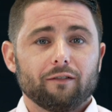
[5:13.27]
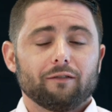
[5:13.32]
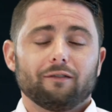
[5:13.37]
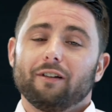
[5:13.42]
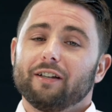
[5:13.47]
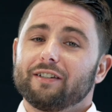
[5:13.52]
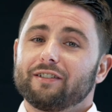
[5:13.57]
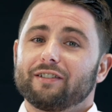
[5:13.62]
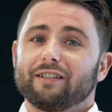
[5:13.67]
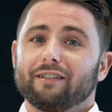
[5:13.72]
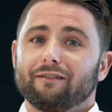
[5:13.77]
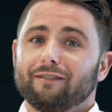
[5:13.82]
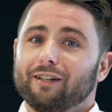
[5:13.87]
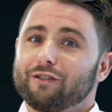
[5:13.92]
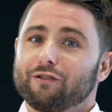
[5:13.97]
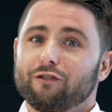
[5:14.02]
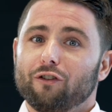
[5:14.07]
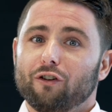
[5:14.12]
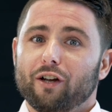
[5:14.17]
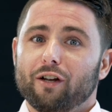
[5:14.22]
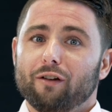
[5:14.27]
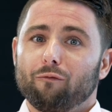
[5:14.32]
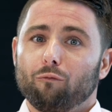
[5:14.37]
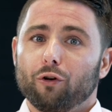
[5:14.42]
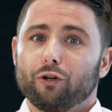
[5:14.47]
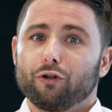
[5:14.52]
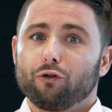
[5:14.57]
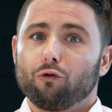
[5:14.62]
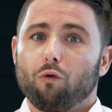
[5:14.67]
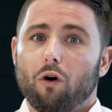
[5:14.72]
Let's look at
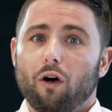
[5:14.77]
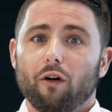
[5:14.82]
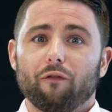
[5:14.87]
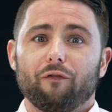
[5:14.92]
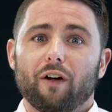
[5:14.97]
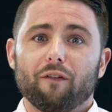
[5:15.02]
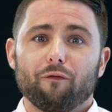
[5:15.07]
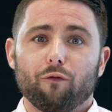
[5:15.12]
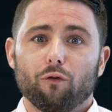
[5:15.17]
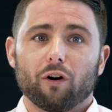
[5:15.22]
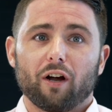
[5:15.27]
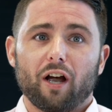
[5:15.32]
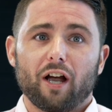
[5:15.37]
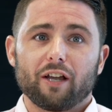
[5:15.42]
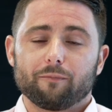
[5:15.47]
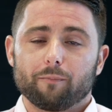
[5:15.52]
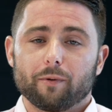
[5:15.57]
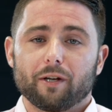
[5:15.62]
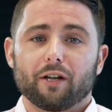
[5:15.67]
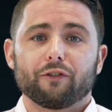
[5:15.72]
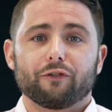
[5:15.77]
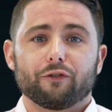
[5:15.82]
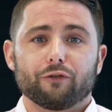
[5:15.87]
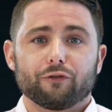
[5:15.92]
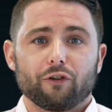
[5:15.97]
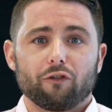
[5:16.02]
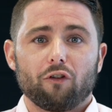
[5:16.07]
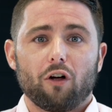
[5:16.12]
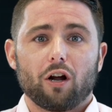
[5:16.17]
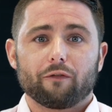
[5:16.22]
what you qualify for, guys, because
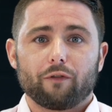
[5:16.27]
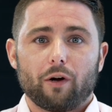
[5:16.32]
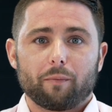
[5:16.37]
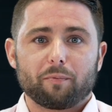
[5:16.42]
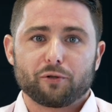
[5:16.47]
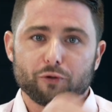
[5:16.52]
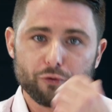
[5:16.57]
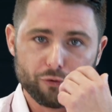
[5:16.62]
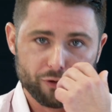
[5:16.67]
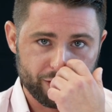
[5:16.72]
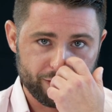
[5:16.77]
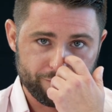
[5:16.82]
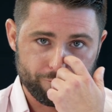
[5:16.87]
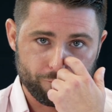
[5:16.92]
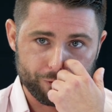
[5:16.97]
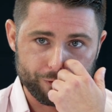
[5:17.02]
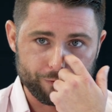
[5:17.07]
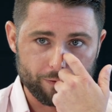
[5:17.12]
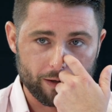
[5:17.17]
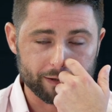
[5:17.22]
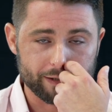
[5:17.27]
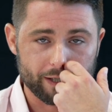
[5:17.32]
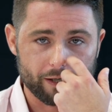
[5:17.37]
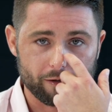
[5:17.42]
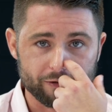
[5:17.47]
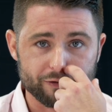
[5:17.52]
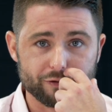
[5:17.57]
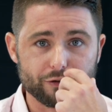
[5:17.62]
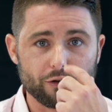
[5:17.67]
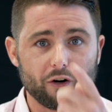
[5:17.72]
there's a lot of opportunity for you out there.
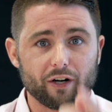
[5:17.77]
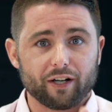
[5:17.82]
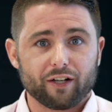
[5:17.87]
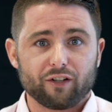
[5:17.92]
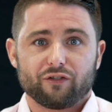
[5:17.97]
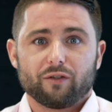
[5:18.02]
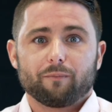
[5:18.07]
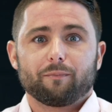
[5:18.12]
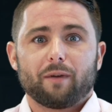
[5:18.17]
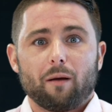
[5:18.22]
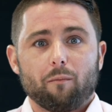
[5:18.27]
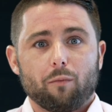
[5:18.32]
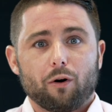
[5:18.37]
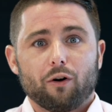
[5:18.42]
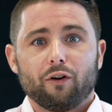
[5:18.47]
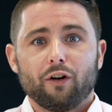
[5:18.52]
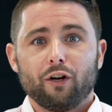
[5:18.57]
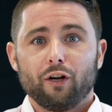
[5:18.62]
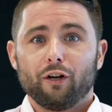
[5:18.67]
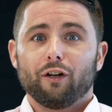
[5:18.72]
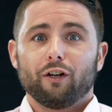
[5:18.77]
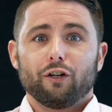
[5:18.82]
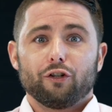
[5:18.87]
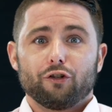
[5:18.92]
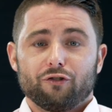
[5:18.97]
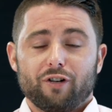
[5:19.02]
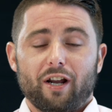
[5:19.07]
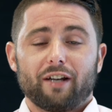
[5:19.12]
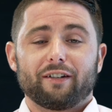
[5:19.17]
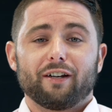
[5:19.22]
And starting in September,
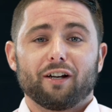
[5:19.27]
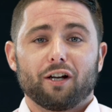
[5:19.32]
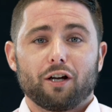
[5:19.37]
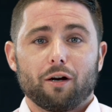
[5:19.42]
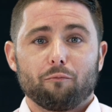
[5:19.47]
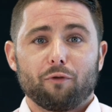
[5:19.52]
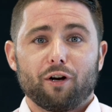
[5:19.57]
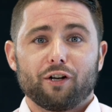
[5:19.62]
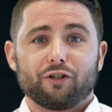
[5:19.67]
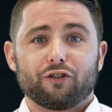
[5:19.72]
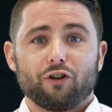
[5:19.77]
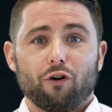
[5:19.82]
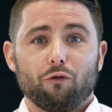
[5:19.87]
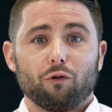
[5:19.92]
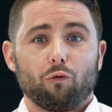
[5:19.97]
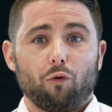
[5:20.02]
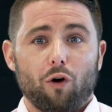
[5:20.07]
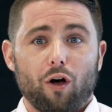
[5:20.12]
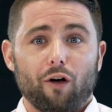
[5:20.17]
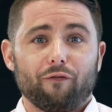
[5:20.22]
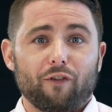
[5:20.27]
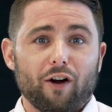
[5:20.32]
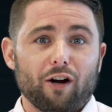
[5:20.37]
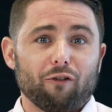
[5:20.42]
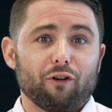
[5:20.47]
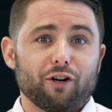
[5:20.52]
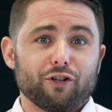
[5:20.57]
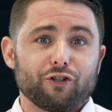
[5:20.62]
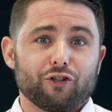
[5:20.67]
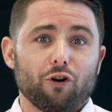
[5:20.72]
your debt to income ratio and qualifying
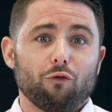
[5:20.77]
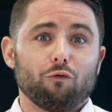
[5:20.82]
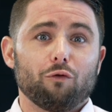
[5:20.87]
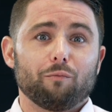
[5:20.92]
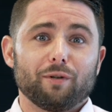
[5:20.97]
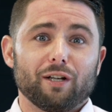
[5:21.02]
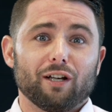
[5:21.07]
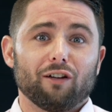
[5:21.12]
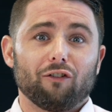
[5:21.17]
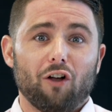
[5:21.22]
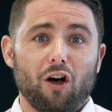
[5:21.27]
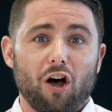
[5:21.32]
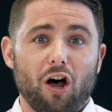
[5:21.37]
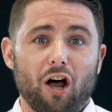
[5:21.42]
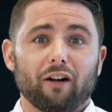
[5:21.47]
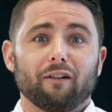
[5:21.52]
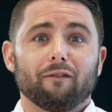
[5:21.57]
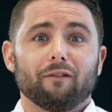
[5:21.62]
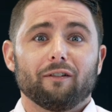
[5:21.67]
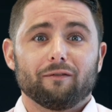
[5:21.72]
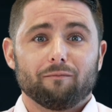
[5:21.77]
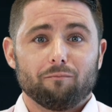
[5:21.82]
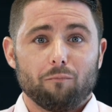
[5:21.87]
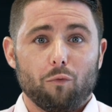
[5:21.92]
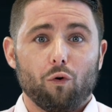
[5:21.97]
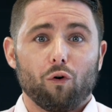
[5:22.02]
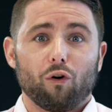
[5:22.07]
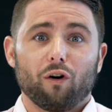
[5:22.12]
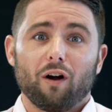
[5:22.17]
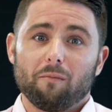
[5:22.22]
ratio will be a lot
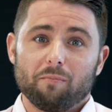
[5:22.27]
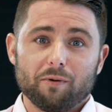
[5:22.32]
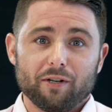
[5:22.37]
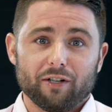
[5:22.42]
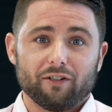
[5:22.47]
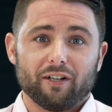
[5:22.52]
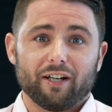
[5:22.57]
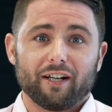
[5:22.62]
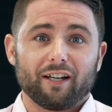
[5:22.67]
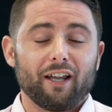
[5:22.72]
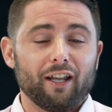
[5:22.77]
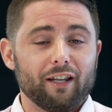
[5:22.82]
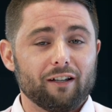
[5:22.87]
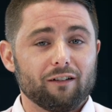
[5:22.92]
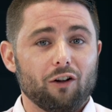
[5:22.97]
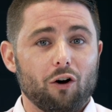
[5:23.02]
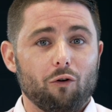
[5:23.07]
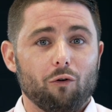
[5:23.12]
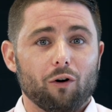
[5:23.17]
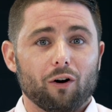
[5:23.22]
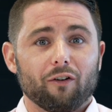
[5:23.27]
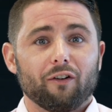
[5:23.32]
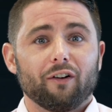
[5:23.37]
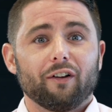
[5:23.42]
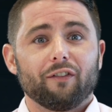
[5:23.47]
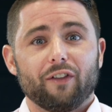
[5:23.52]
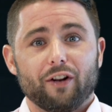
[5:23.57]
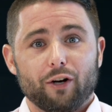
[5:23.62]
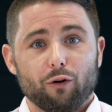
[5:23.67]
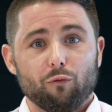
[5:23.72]
more appealing and lower
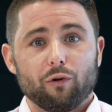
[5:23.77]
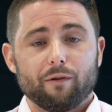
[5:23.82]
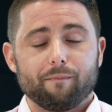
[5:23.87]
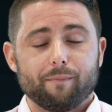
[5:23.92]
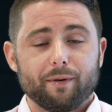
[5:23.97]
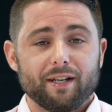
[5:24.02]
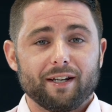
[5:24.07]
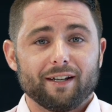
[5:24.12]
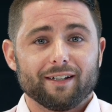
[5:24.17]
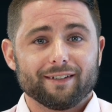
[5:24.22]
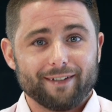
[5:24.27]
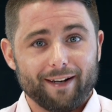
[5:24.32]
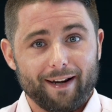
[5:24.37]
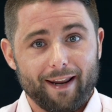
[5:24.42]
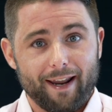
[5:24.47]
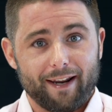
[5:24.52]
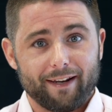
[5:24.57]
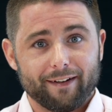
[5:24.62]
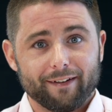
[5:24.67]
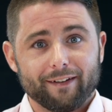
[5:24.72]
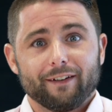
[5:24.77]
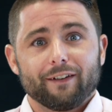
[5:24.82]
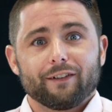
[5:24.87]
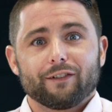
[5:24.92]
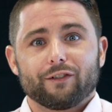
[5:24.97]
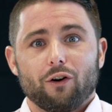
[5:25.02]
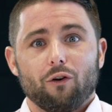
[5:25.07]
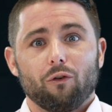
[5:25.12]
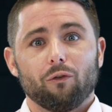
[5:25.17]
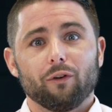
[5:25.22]
than it would be today.
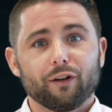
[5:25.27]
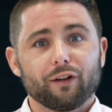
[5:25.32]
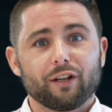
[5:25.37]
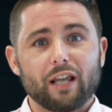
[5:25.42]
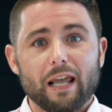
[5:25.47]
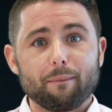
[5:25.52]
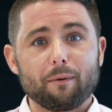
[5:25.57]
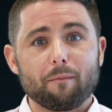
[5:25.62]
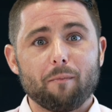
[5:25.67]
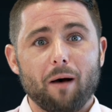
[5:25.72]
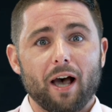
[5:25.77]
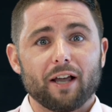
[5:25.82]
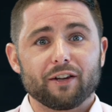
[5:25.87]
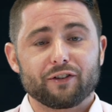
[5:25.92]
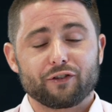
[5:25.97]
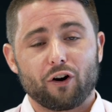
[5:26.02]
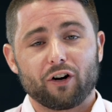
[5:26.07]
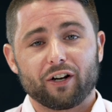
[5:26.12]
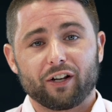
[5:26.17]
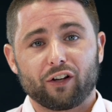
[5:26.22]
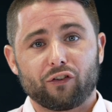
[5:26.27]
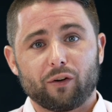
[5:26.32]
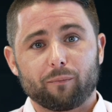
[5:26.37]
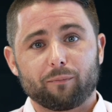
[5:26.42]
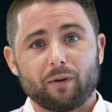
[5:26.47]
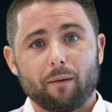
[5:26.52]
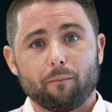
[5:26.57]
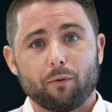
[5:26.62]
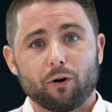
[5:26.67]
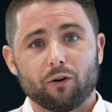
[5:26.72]
So keep in mind, starting in
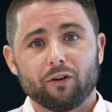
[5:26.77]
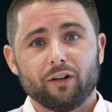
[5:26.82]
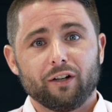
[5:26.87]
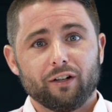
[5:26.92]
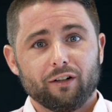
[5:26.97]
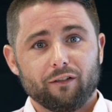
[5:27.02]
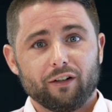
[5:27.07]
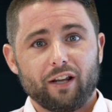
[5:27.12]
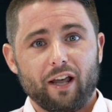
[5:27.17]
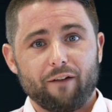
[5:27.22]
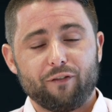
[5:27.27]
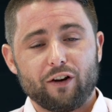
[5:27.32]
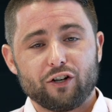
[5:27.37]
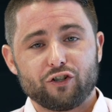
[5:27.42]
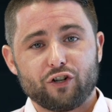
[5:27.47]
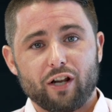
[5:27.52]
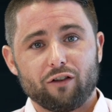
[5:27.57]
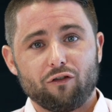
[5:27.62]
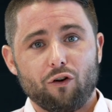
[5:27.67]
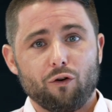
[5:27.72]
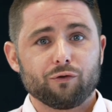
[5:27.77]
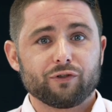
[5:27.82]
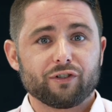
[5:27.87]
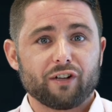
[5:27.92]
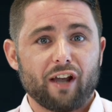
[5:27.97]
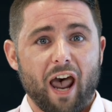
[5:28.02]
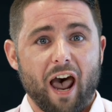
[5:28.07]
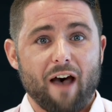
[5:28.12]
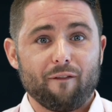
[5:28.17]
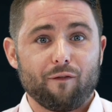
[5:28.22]
September, FHA loans,
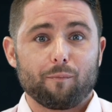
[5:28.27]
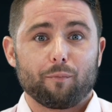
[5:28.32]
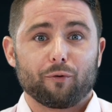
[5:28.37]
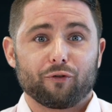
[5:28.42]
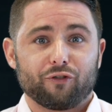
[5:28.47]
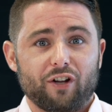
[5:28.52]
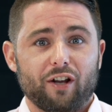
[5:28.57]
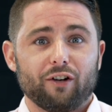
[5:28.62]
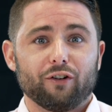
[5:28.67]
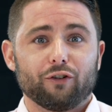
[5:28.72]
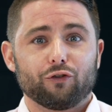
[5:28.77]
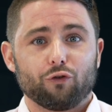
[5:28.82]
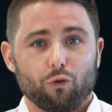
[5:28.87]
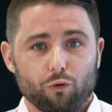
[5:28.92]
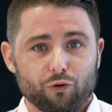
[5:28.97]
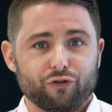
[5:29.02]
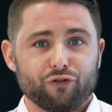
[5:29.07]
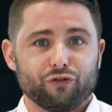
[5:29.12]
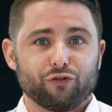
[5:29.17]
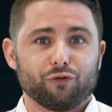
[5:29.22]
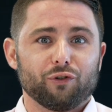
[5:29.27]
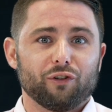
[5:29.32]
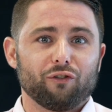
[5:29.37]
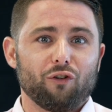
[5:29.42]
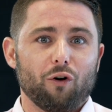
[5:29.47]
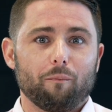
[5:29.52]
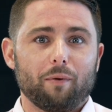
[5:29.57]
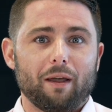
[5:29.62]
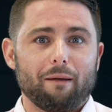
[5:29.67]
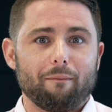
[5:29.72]
0.5% towards the student
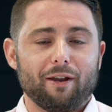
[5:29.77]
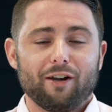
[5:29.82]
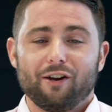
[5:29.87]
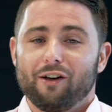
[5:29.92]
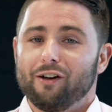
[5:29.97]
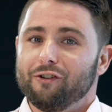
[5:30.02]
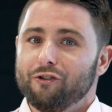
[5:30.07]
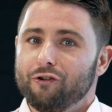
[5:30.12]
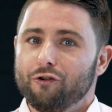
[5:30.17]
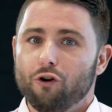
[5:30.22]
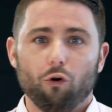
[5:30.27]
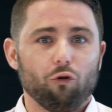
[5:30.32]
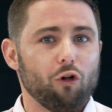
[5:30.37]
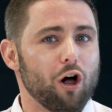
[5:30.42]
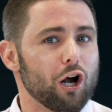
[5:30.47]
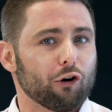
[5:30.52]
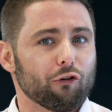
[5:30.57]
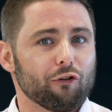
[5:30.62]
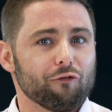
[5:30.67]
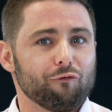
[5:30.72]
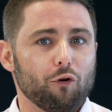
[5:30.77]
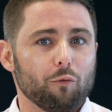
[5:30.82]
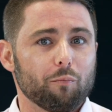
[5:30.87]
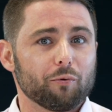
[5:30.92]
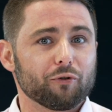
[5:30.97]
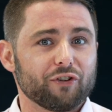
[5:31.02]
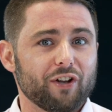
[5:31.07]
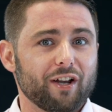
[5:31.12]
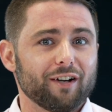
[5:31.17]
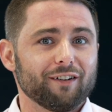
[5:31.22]
loan payment, no longer a full
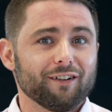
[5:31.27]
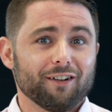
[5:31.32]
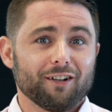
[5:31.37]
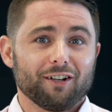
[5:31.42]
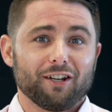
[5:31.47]
percent.